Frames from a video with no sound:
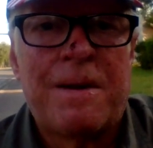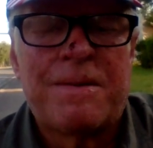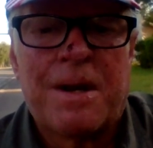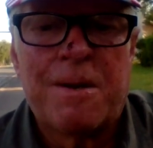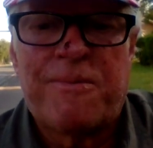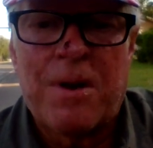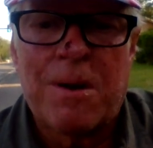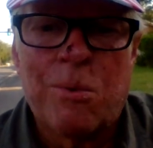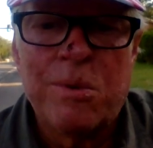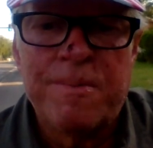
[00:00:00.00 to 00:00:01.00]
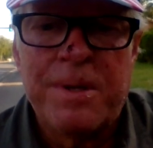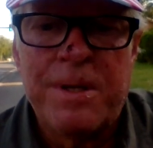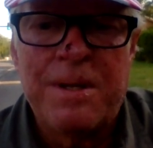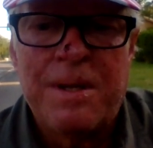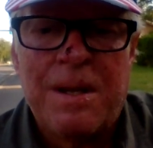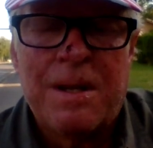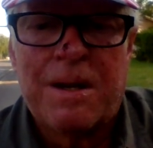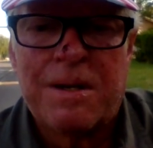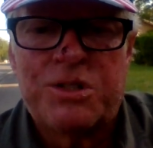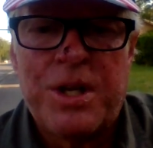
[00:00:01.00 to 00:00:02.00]
kind of following me,
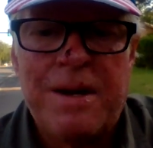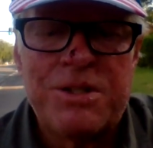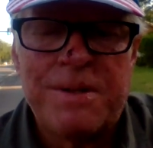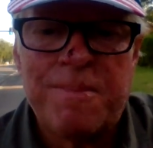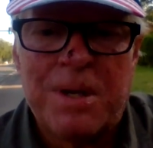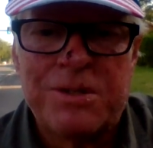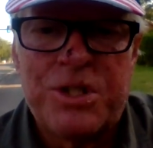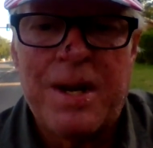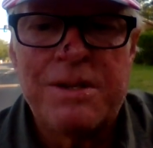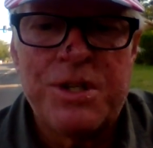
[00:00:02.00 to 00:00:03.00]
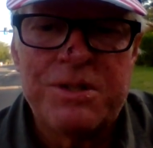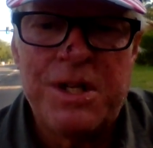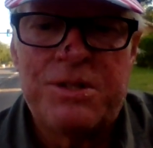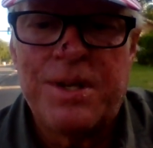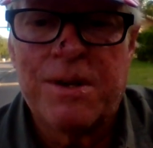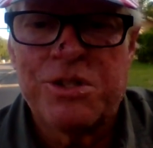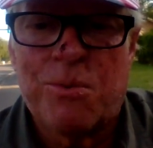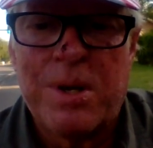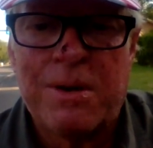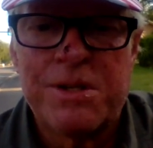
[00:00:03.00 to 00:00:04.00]
changing details
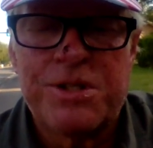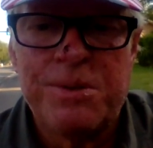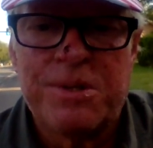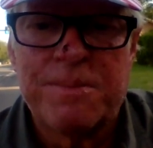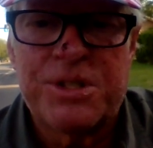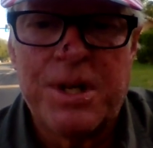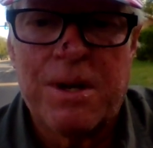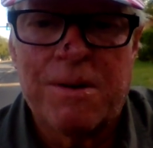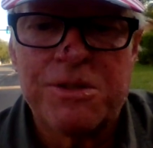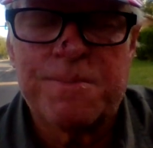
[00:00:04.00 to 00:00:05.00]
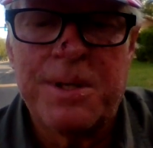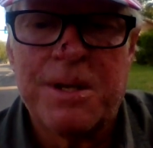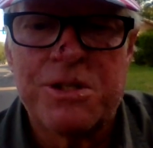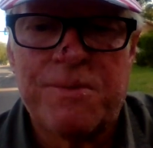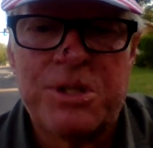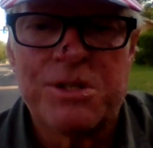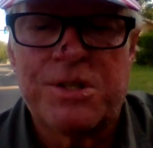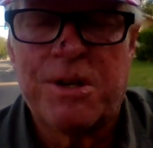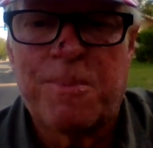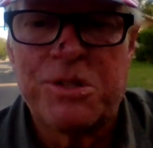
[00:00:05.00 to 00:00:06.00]
around to suit themselves because of
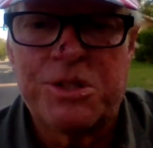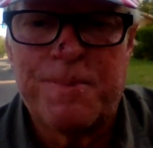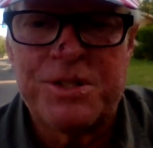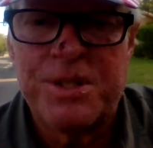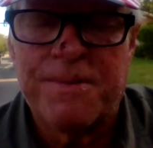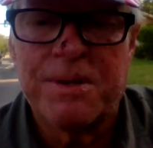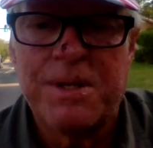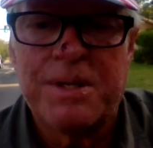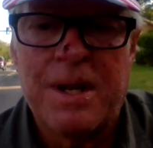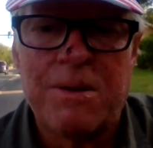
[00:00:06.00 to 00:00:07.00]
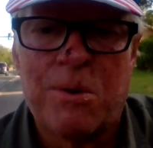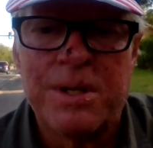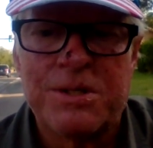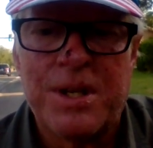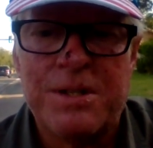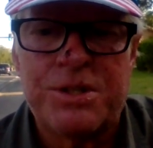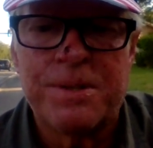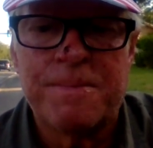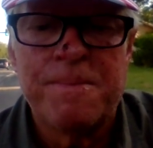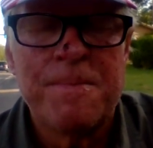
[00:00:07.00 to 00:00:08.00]
just their specifically gay
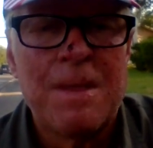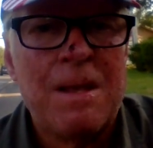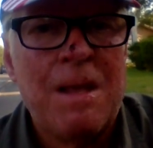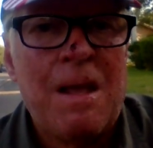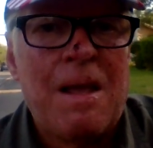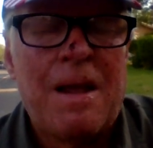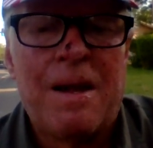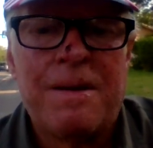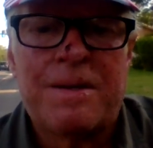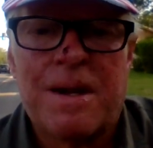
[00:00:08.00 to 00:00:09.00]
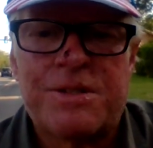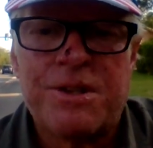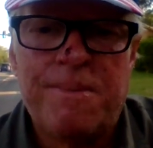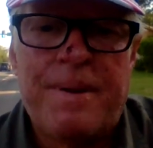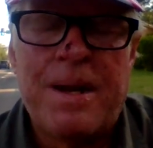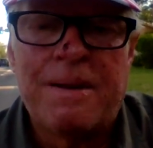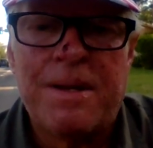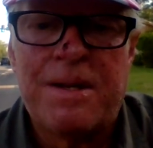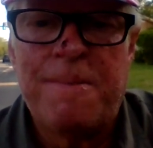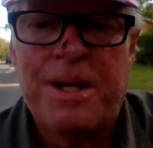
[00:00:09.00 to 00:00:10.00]
orientation. And it got so bad
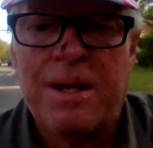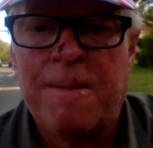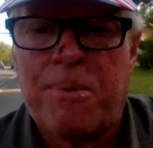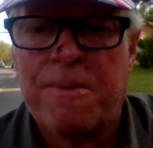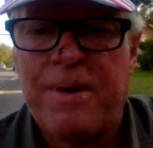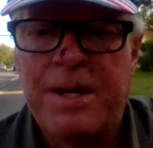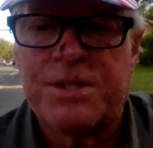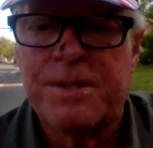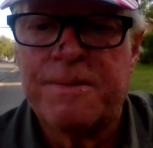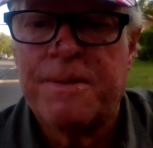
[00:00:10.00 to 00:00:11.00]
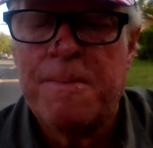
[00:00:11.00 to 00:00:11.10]
that they became pervasive.